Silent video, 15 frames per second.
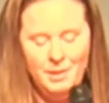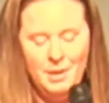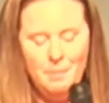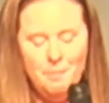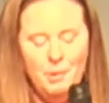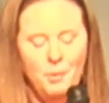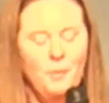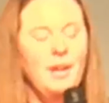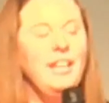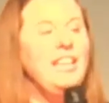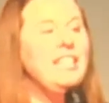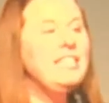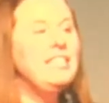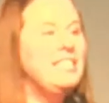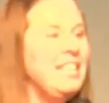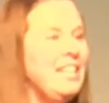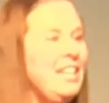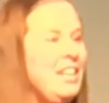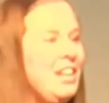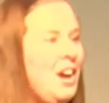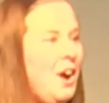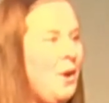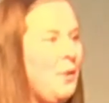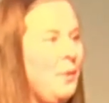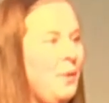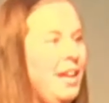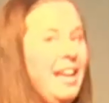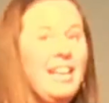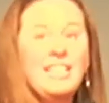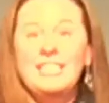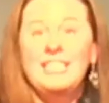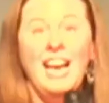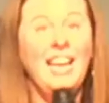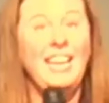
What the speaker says: But what he did know is that